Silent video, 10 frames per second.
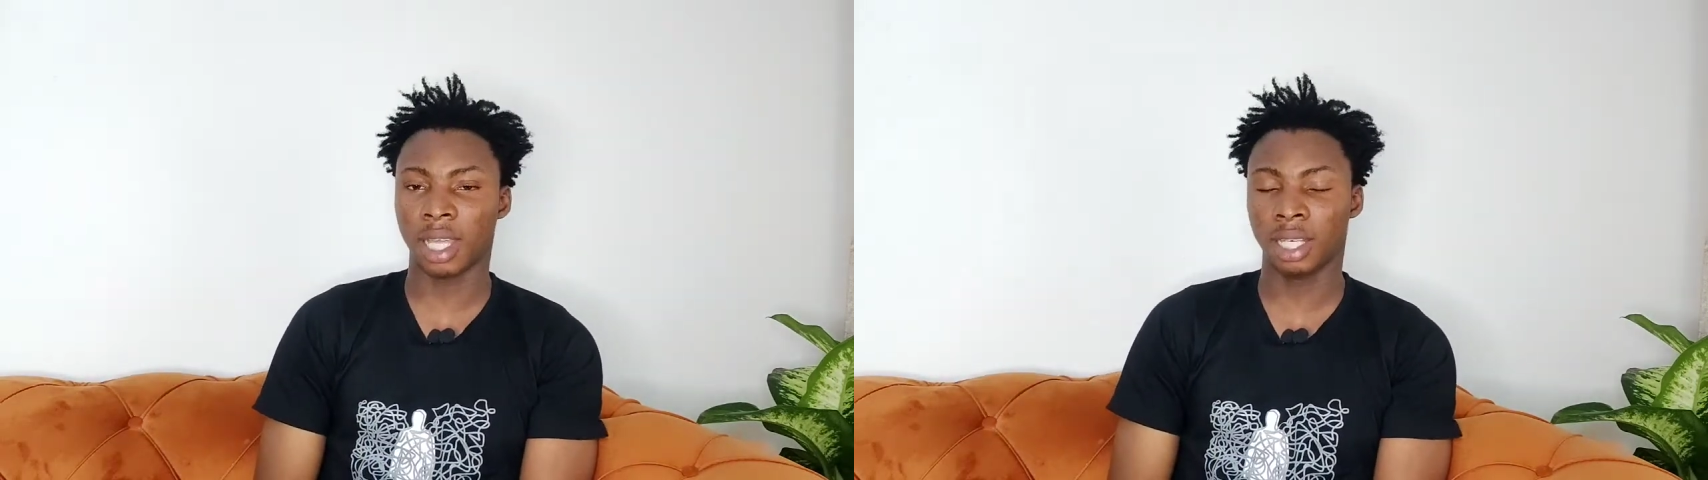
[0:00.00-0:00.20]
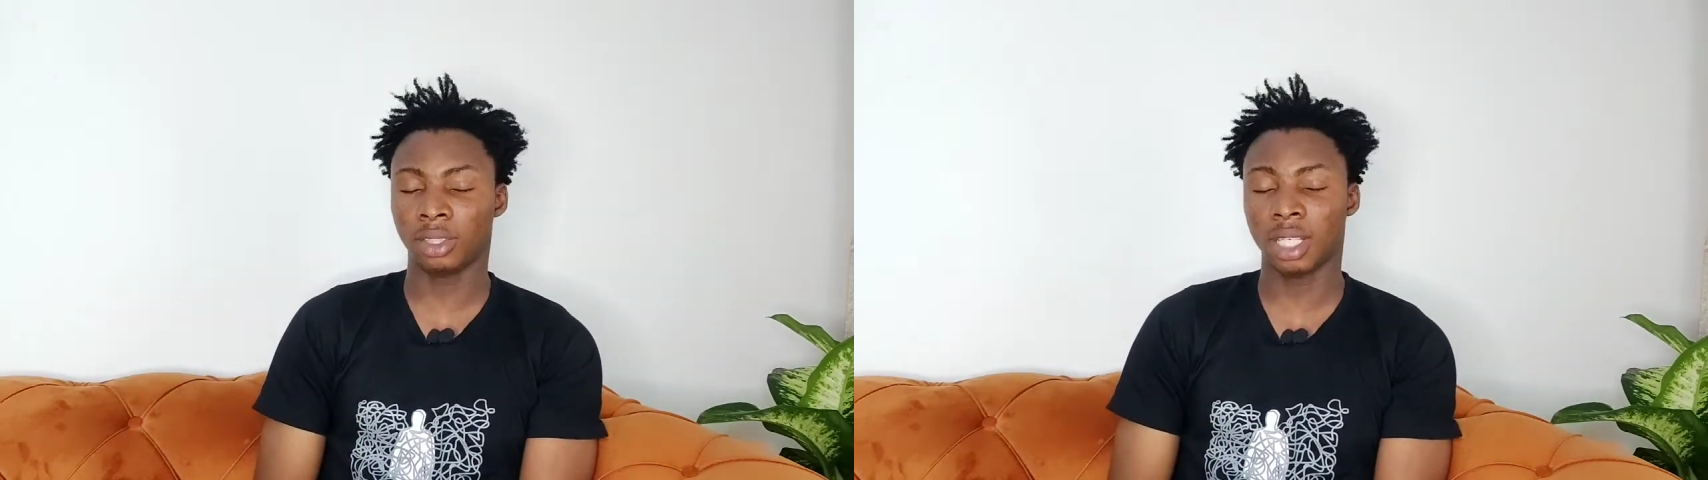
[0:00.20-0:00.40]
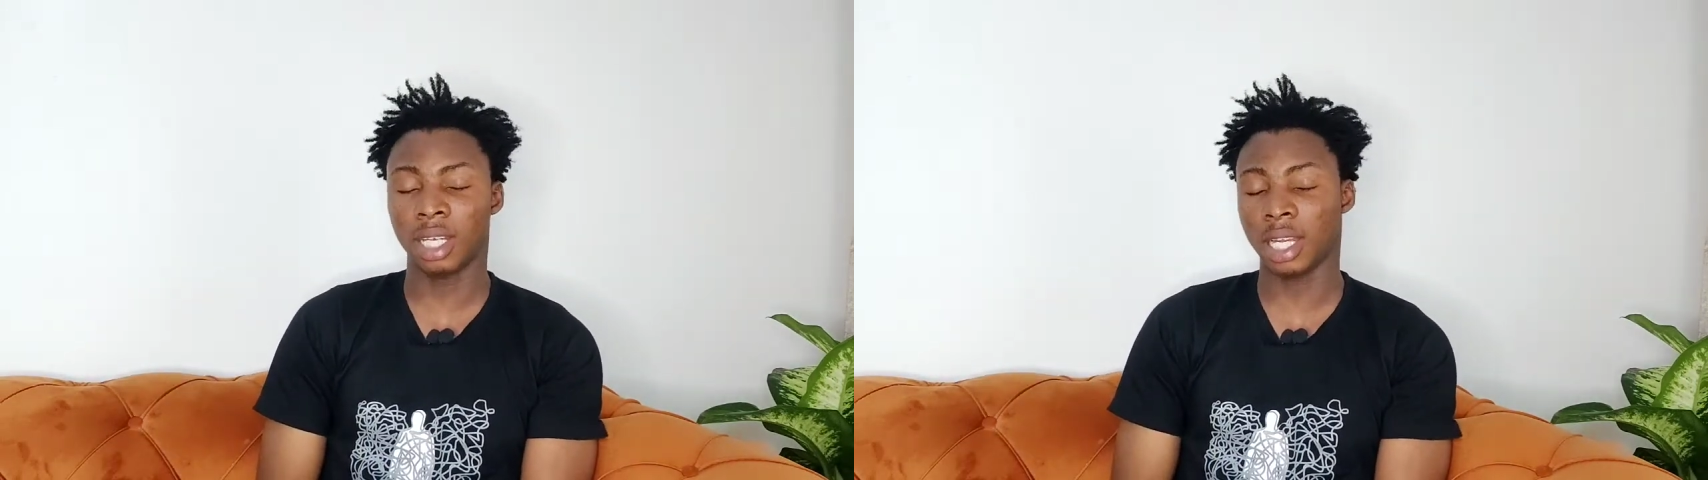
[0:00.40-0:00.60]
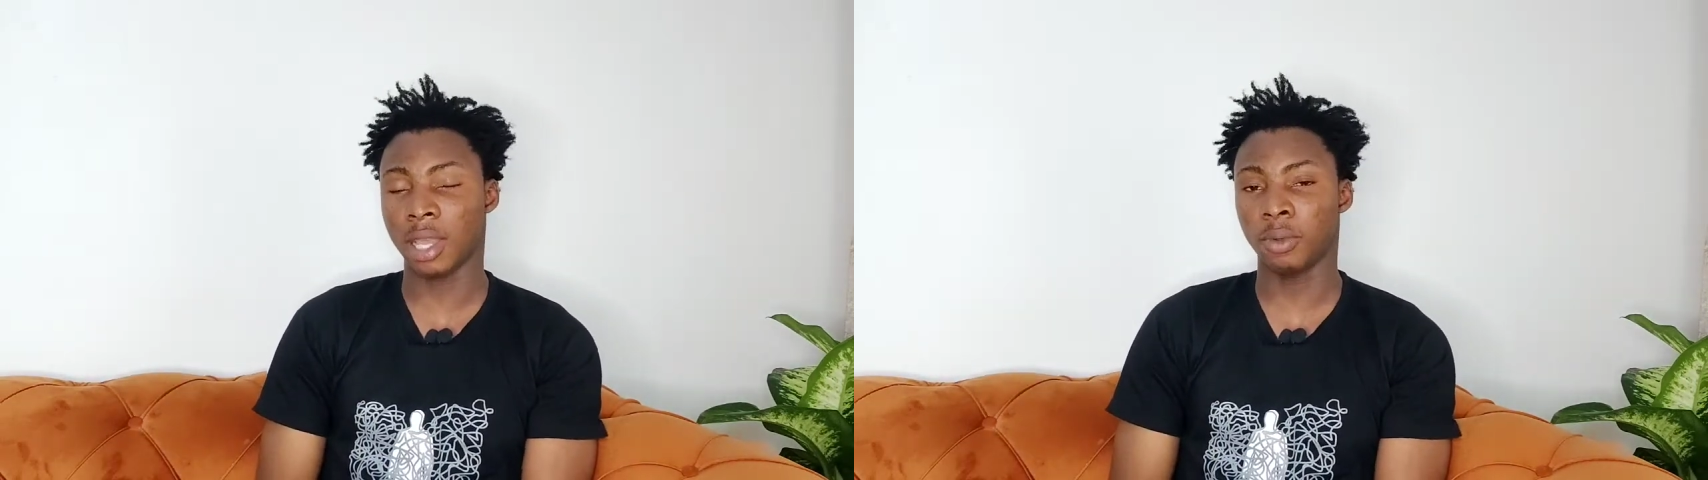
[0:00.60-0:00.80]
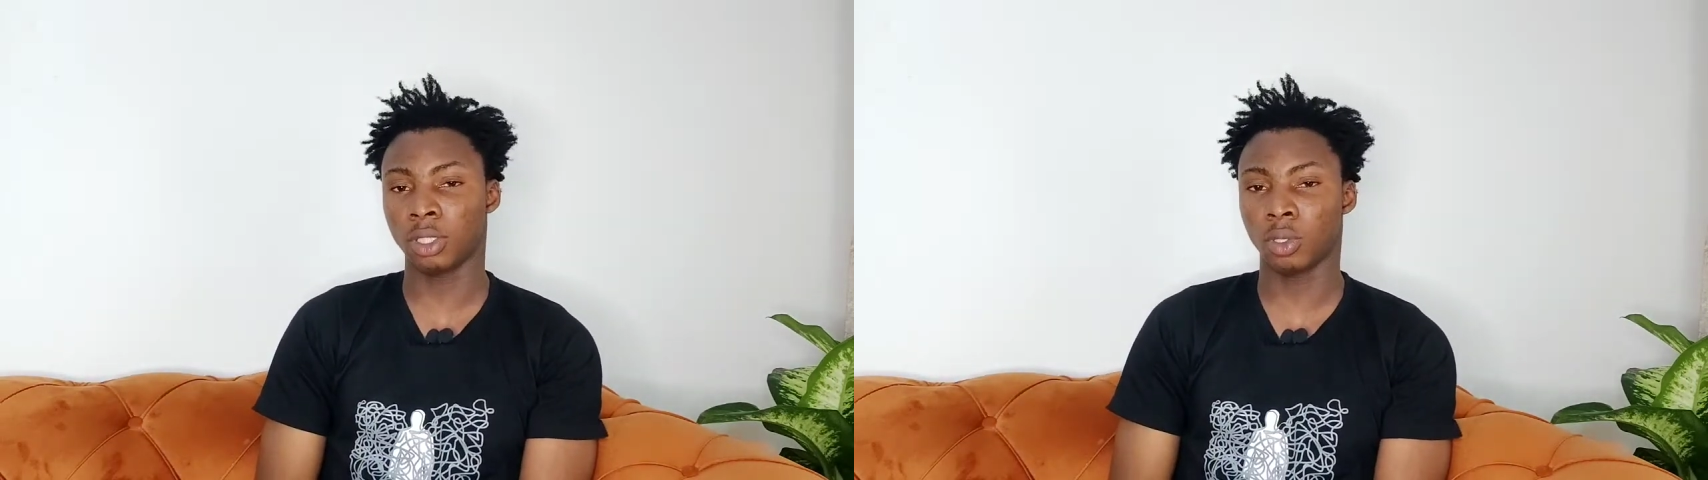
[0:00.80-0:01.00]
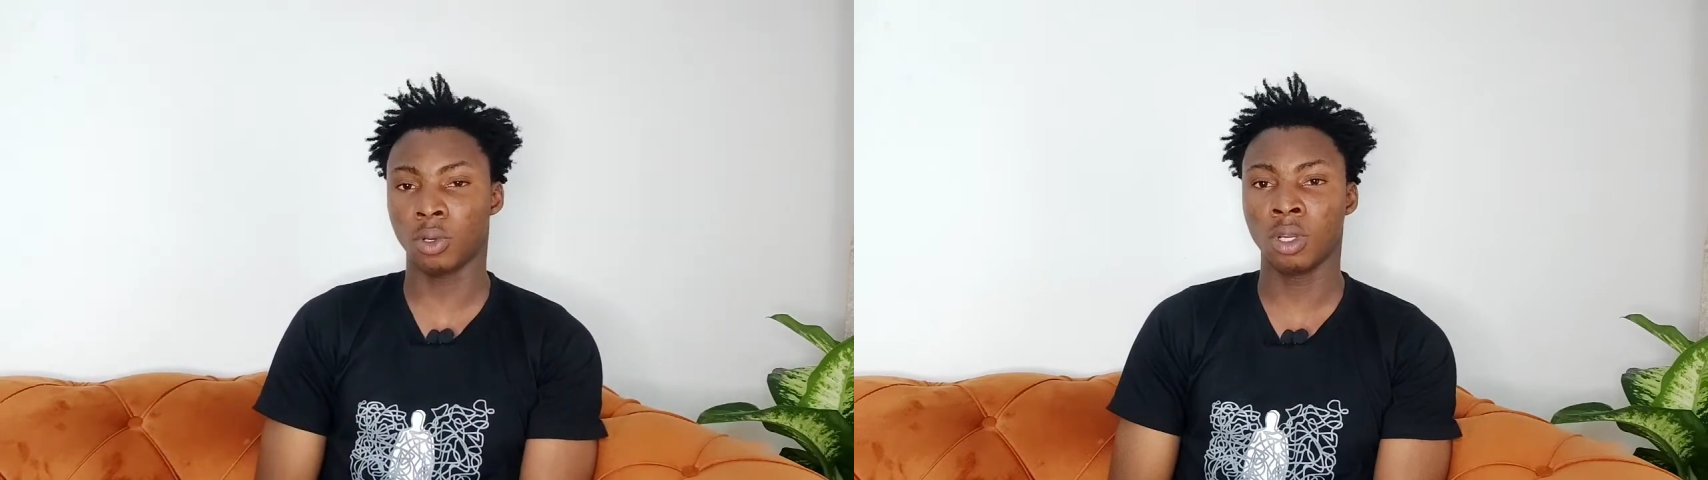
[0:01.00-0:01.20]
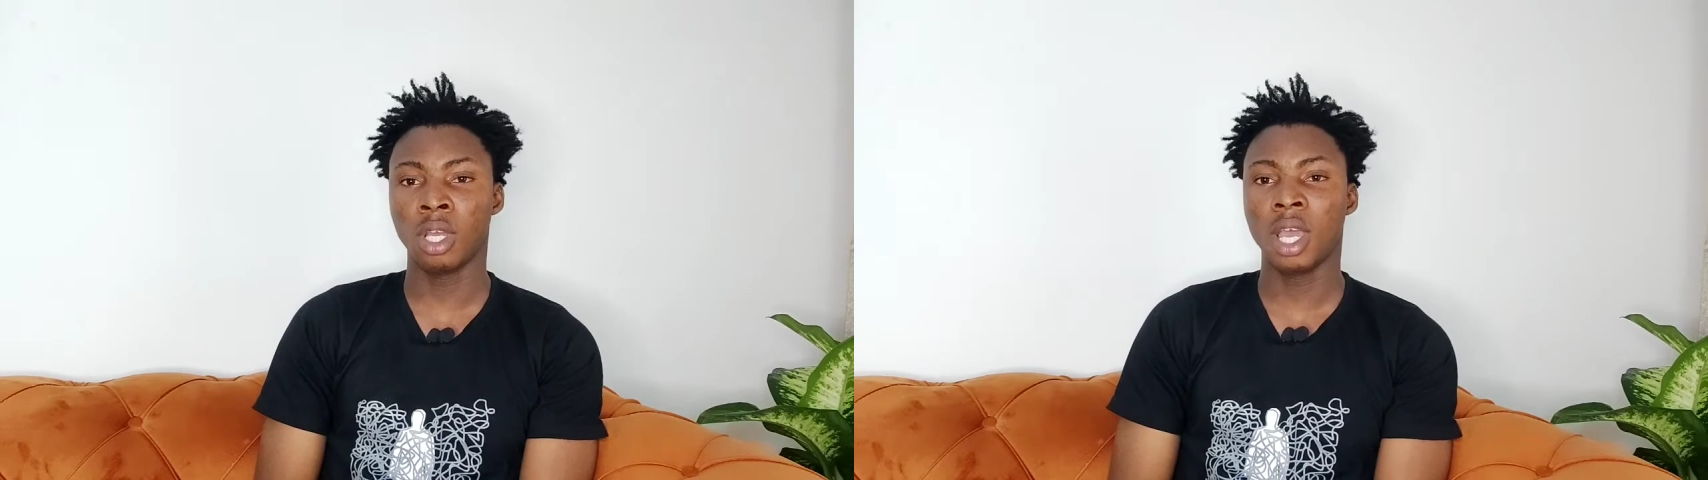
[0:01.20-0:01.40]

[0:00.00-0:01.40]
are actually in line with law,